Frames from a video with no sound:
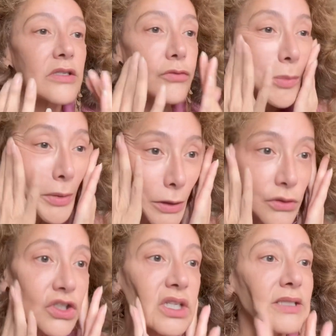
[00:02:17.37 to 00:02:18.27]
are
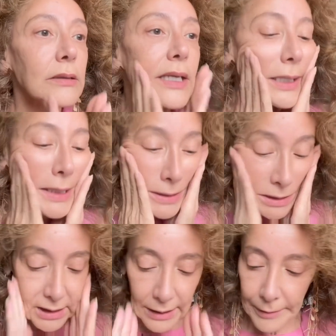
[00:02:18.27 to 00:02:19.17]
approaching,
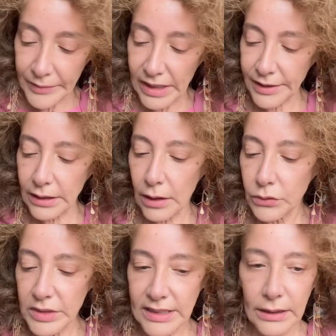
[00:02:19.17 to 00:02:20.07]
and I
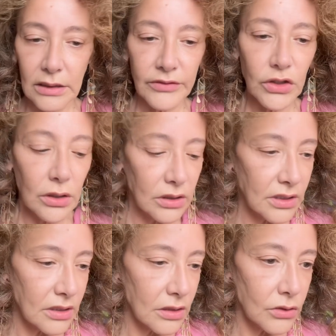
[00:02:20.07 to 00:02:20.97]
always think of Charlotte
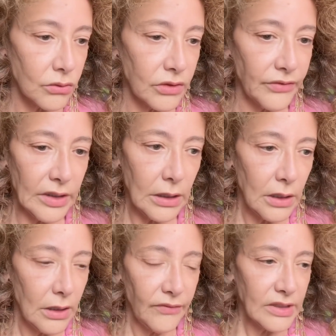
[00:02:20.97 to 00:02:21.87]
as a sort of,
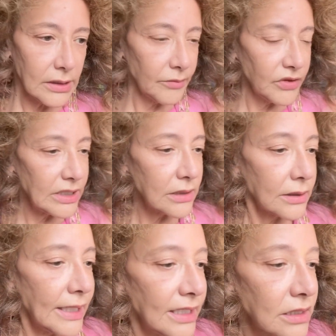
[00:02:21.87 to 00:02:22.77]
for some reason,
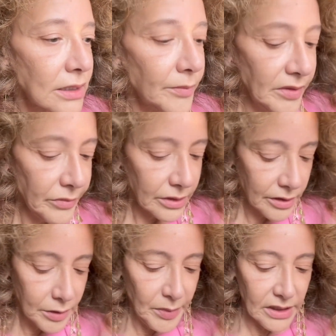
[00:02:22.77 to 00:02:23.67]
a summer
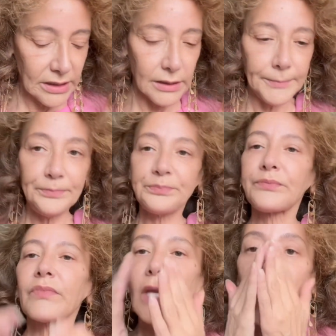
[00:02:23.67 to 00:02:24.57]
months person,
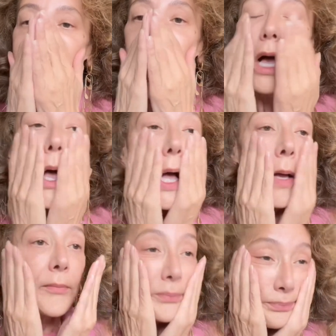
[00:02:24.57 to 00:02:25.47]

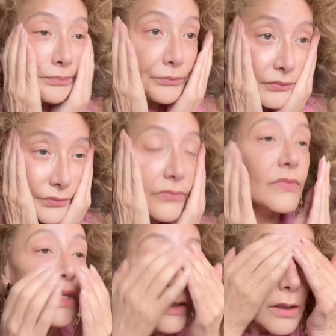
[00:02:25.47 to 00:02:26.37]

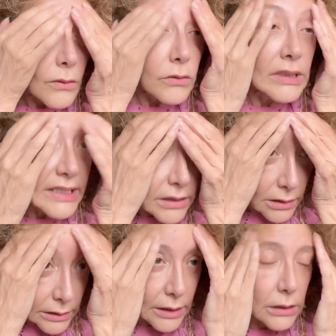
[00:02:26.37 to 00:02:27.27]
or at least her
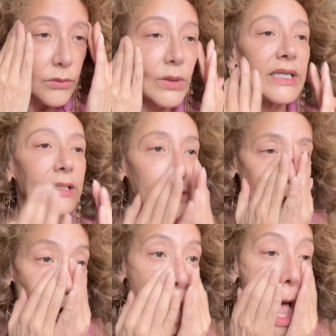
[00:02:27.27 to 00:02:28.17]
colourways.
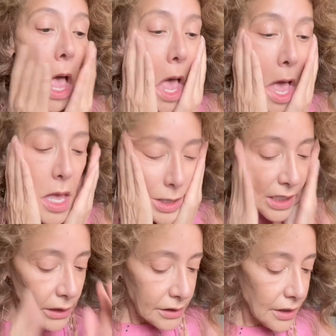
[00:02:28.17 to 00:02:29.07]

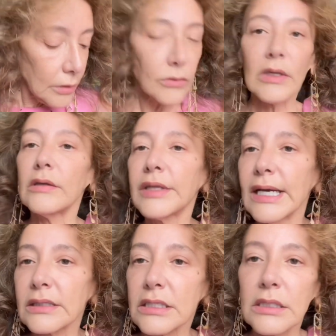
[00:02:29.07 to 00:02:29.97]
So
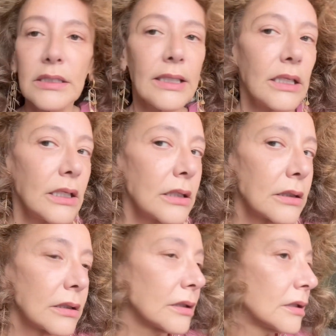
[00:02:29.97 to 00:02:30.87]
that's the
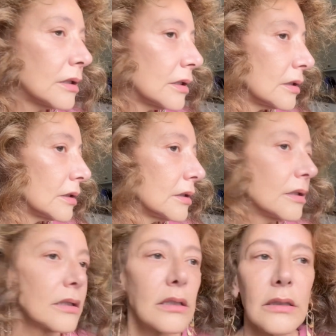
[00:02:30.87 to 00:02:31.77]

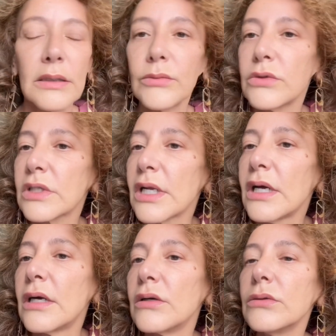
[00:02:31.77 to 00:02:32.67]
Hollywood
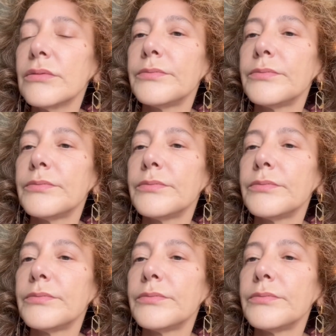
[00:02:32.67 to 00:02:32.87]
Glow.